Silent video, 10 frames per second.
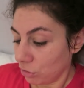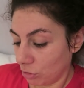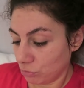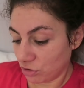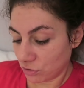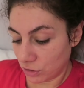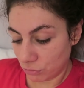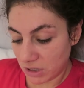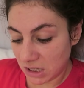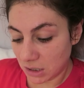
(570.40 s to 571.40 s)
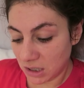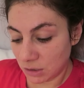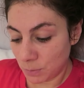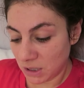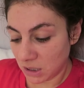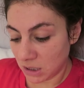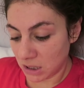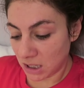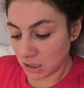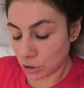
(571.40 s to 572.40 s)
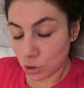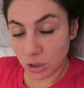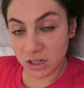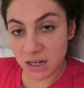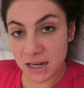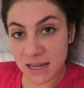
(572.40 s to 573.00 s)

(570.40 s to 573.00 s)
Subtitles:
So I'm just gonna read a little bit and then call it a